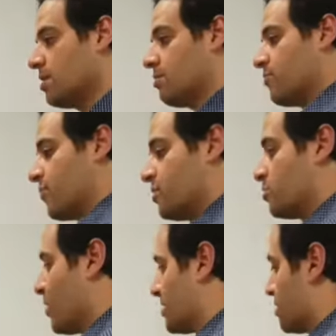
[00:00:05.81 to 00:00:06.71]
referred
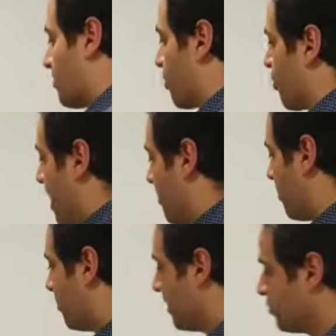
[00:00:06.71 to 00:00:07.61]
to as the
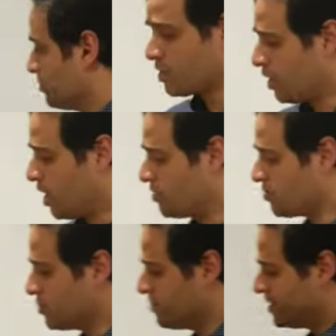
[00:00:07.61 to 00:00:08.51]
programmable balloon. The
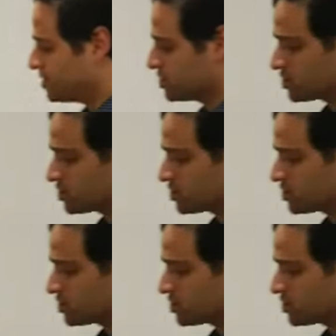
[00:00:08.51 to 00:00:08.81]
three patients